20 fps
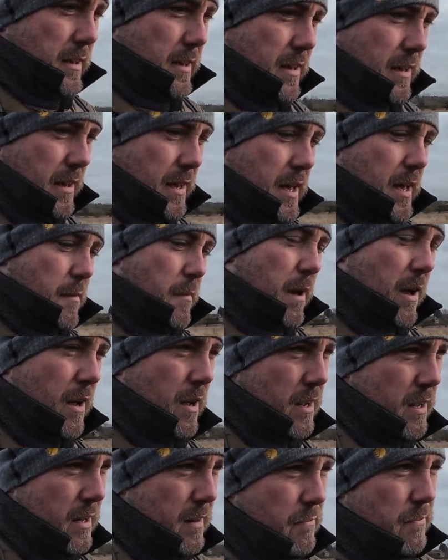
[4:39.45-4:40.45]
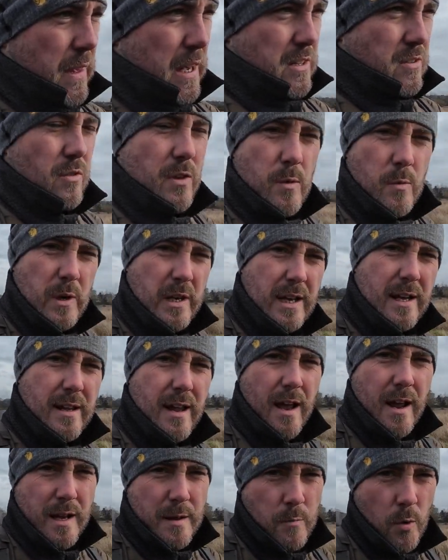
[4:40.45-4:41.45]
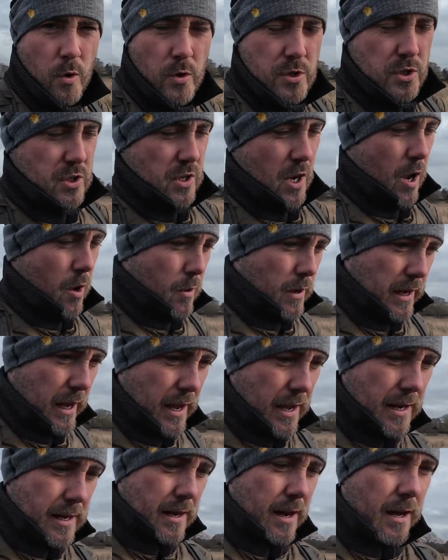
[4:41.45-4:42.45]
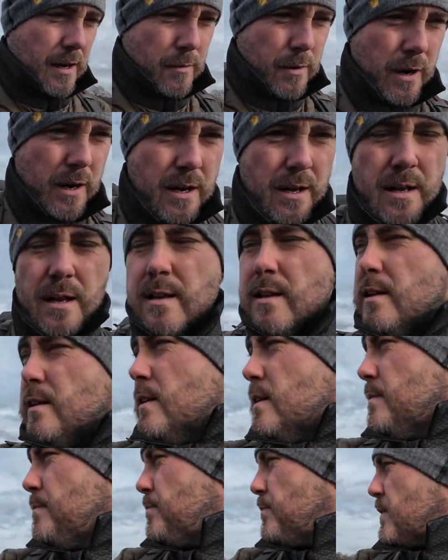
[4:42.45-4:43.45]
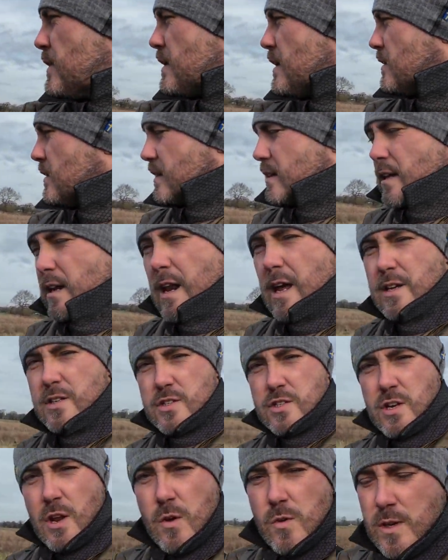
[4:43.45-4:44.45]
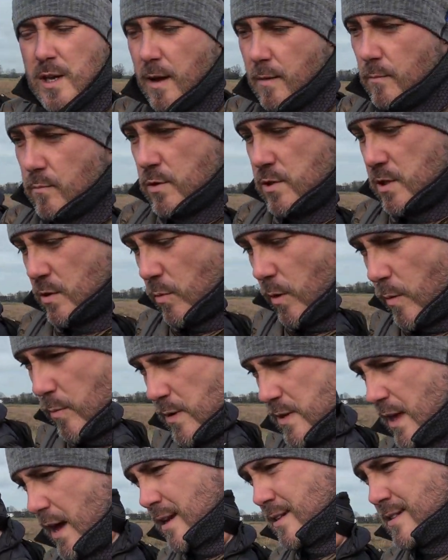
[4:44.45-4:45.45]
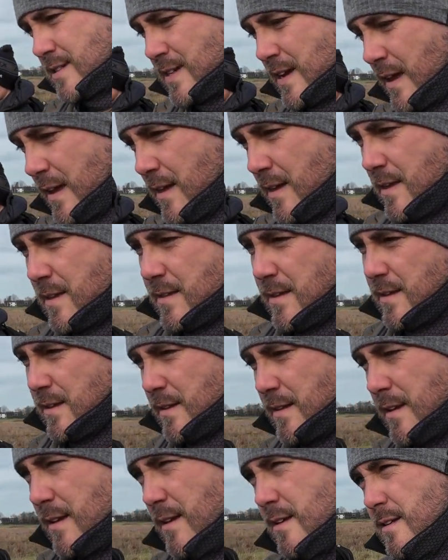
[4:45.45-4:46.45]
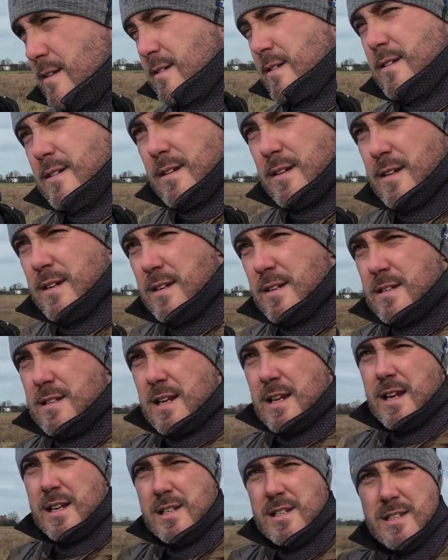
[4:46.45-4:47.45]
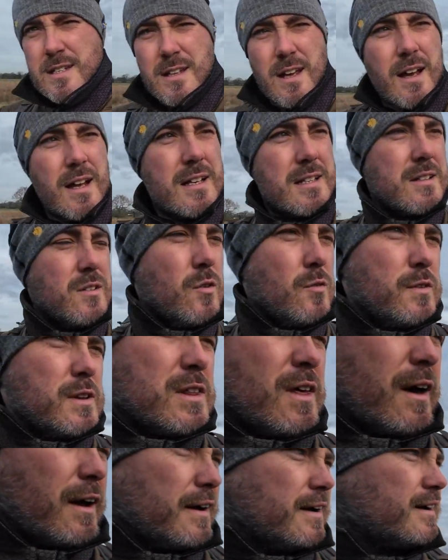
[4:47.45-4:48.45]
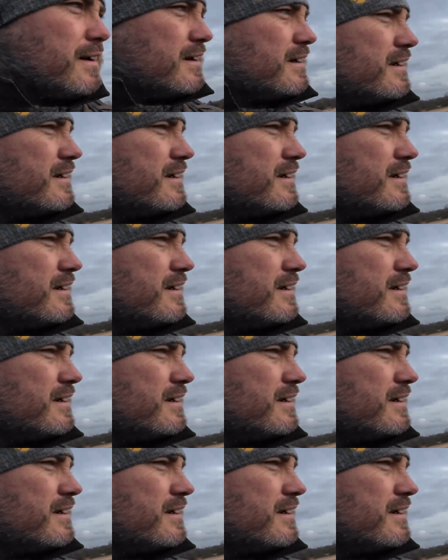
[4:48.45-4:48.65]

I don't think we're going to get any more snow again now. I think the last snow camp was the one with ants. See, listen to that, it's lovely that.